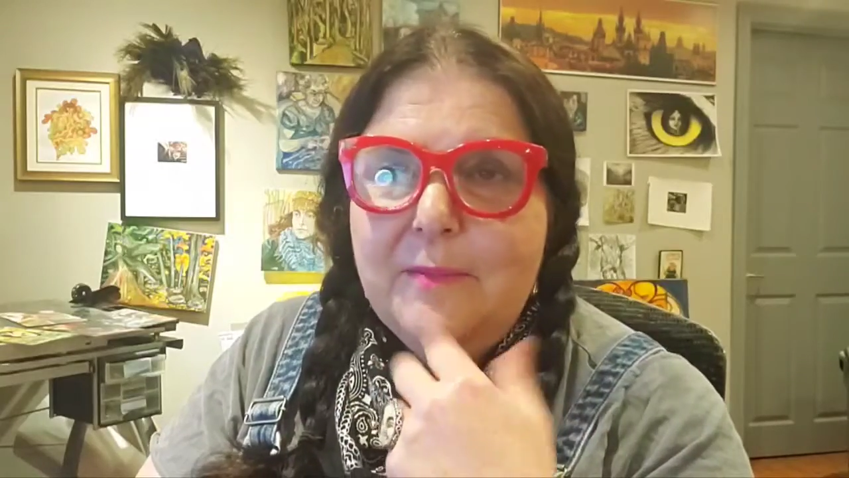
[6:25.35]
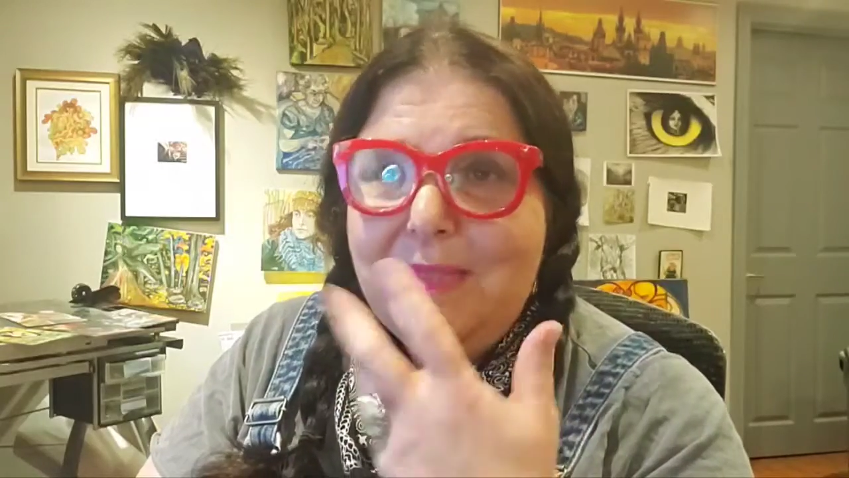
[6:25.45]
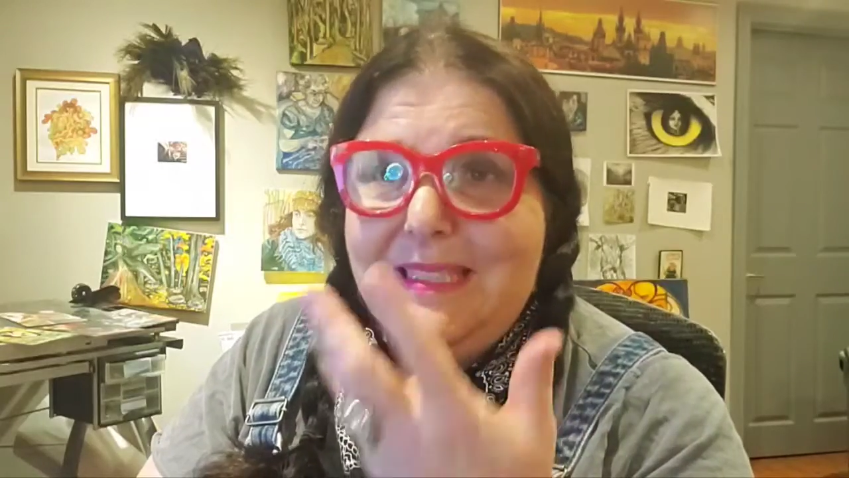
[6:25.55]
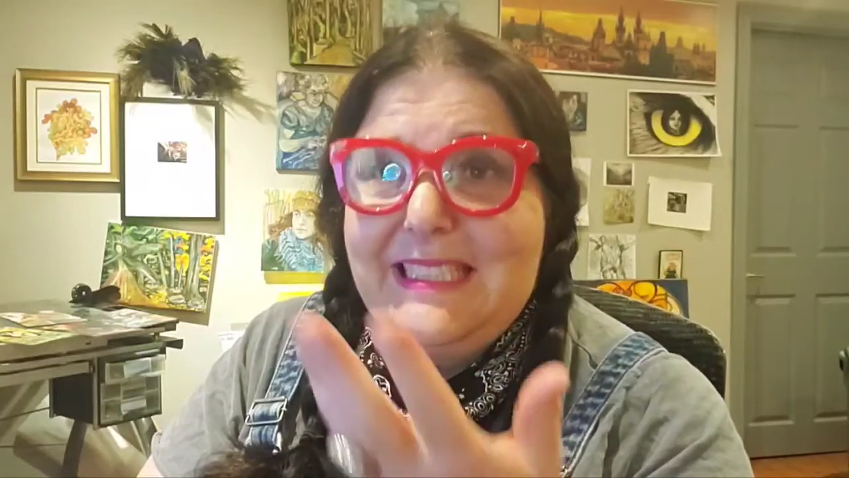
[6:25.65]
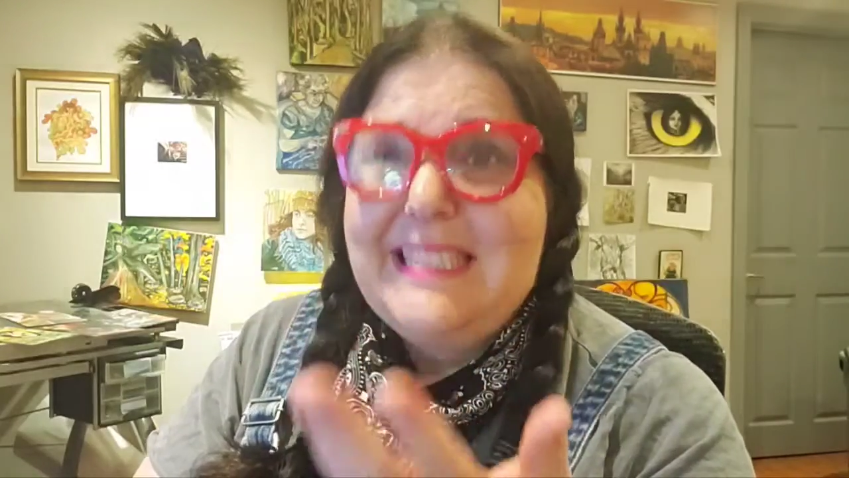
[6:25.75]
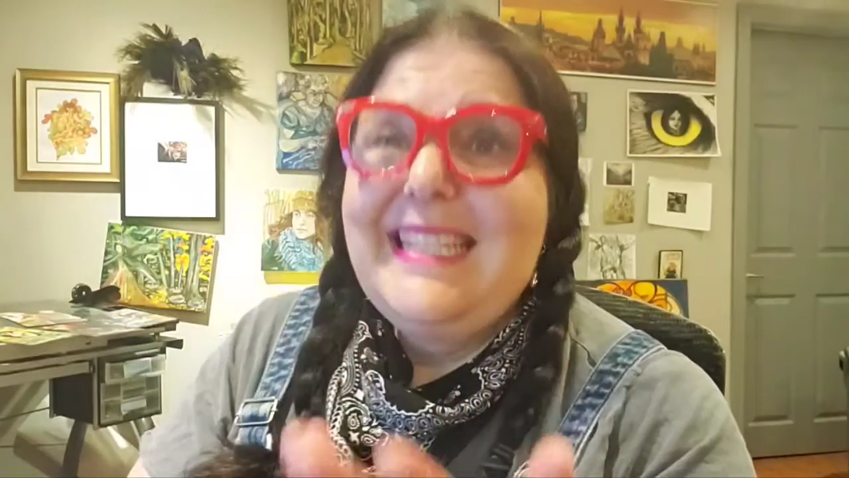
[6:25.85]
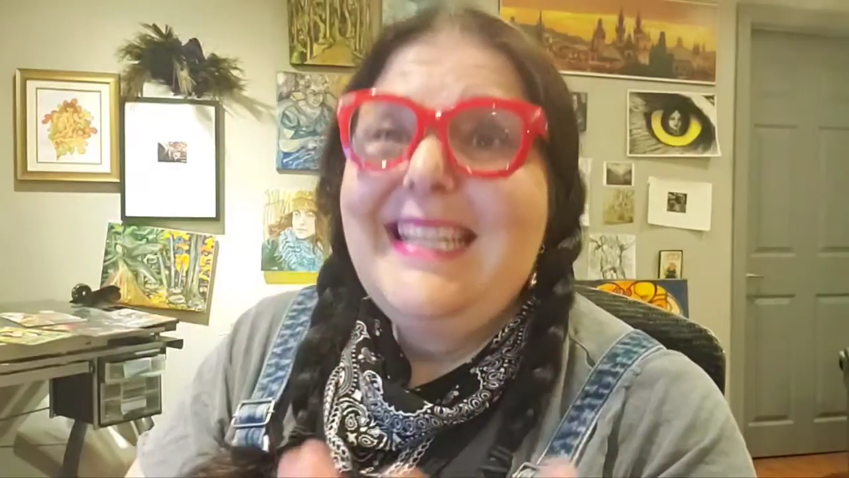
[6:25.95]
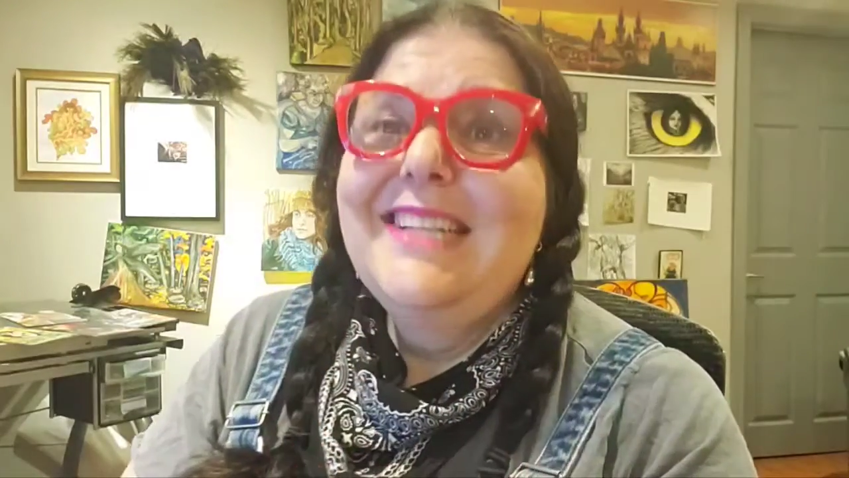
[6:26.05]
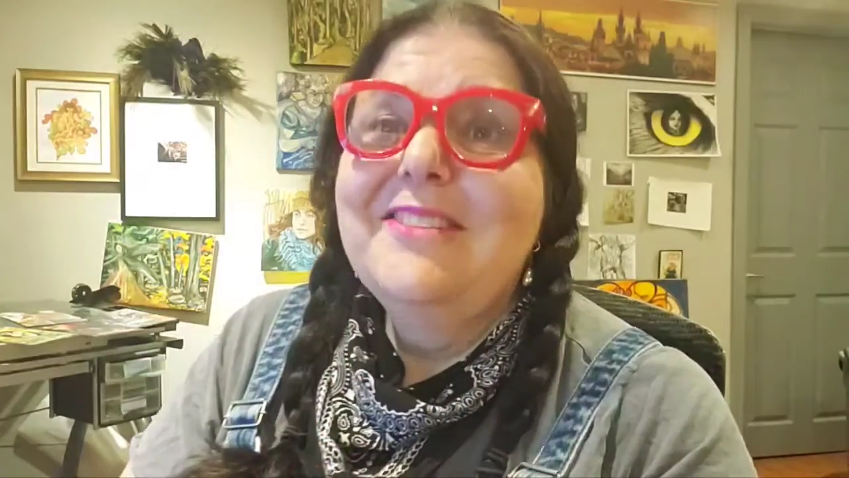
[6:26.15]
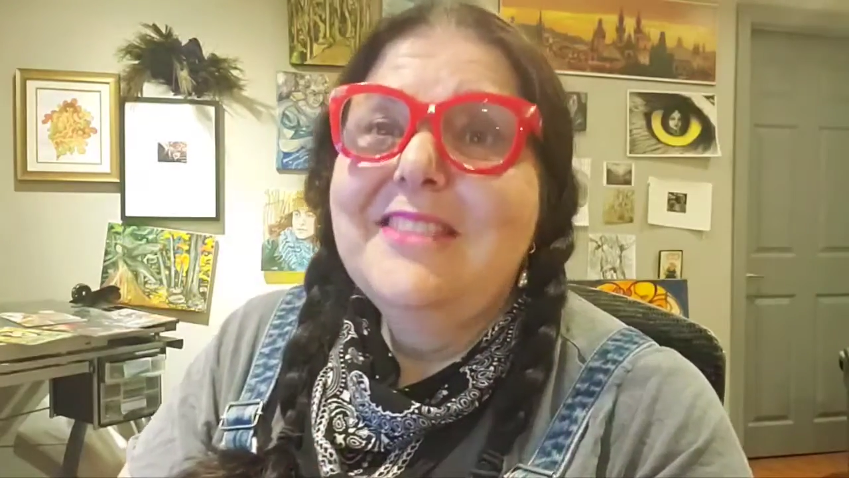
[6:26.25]
but just
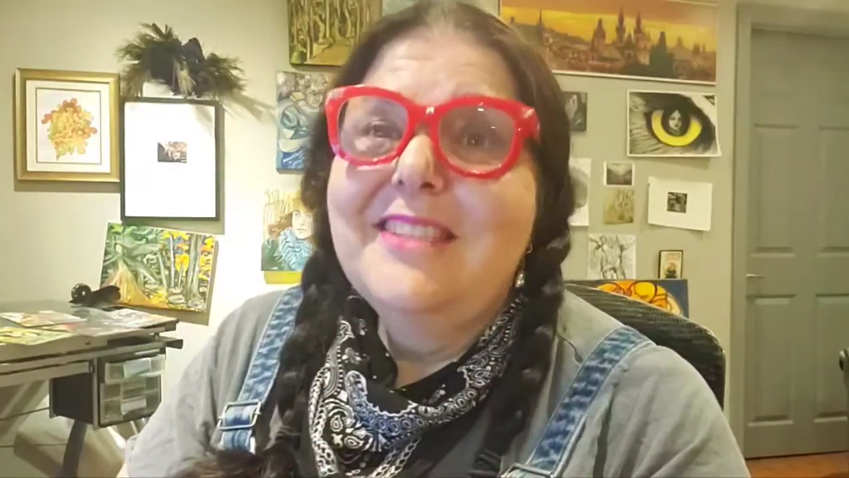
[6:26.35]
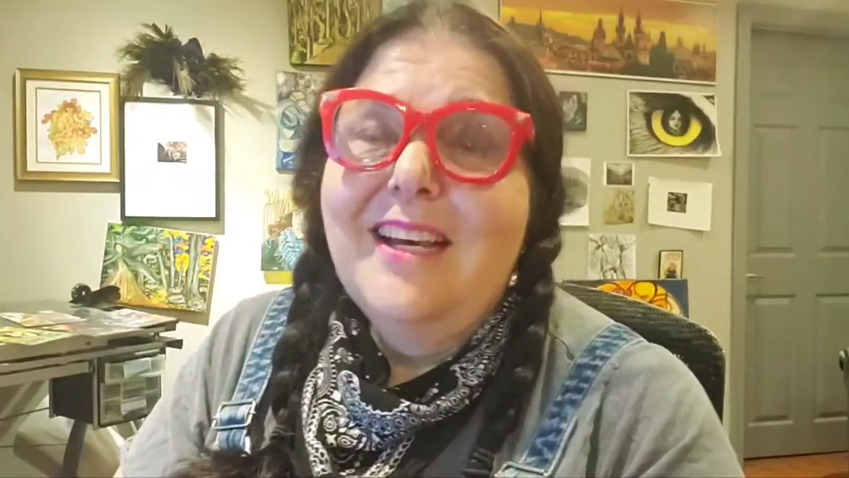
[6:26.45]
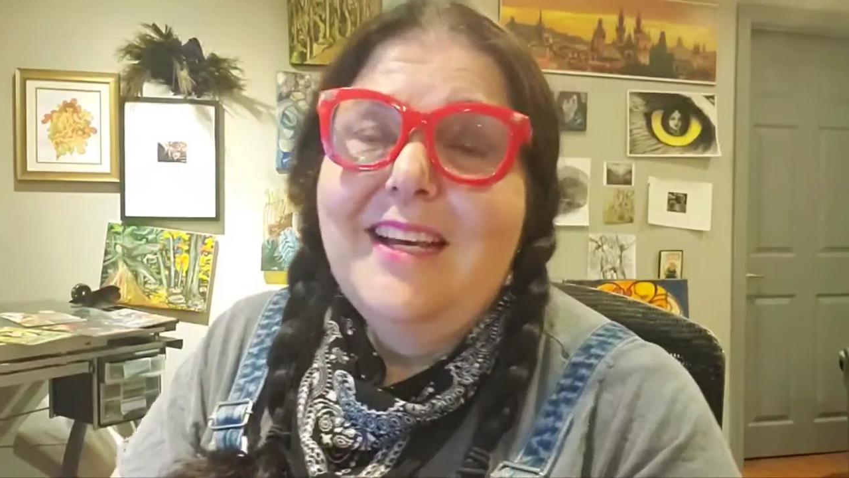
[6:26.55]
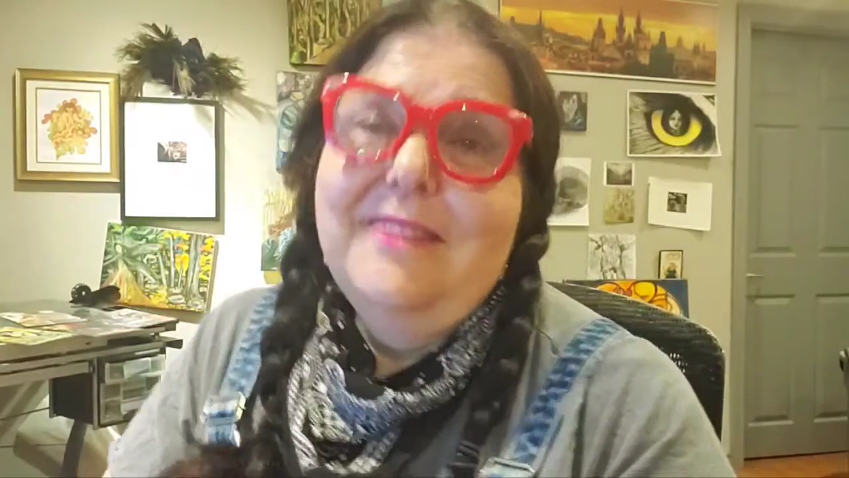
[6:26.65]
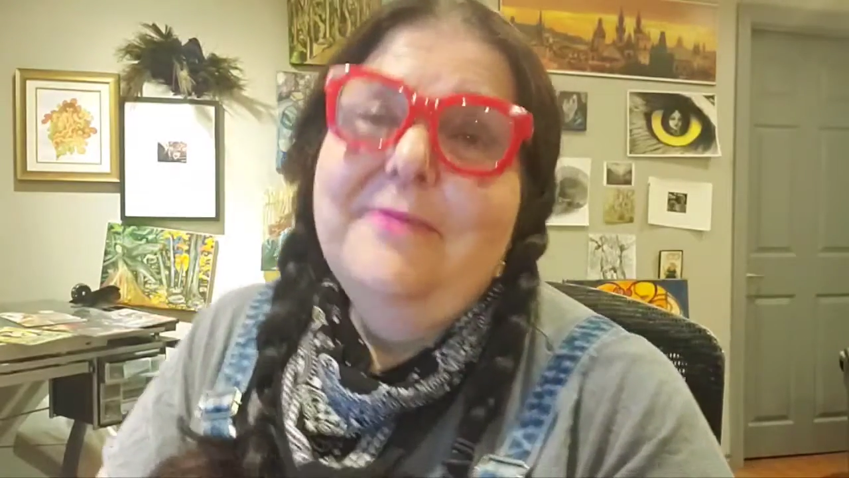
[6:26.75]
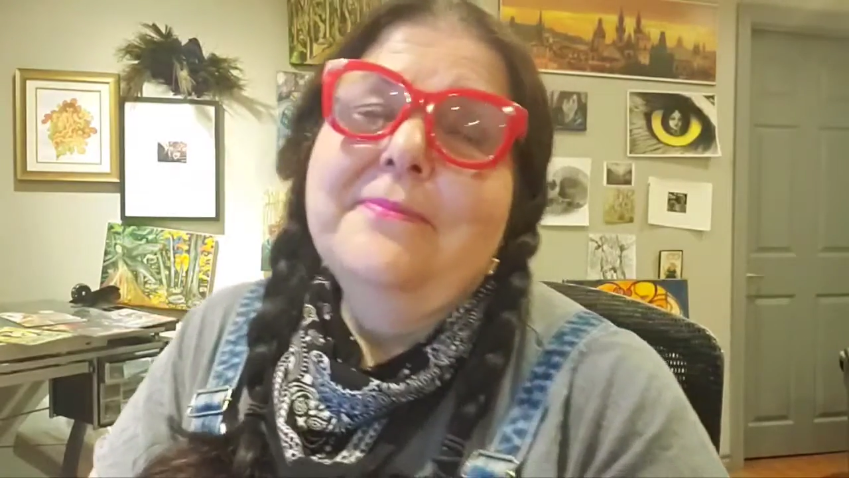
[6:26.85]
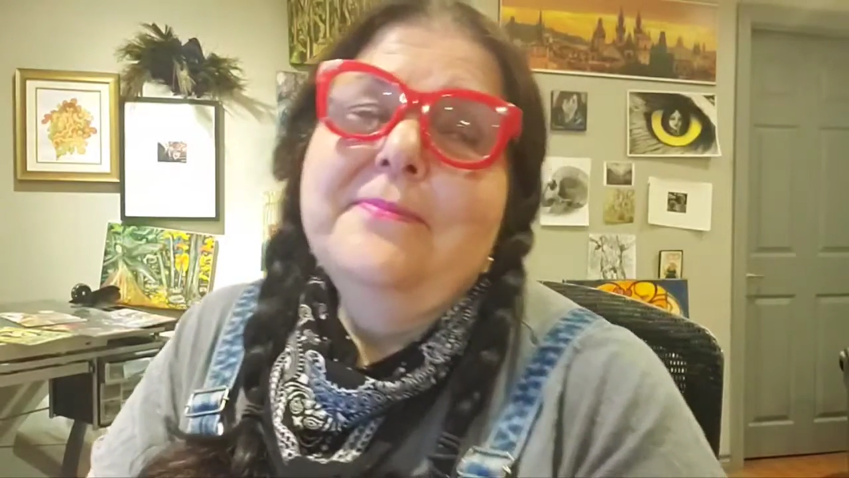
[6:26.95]
get outside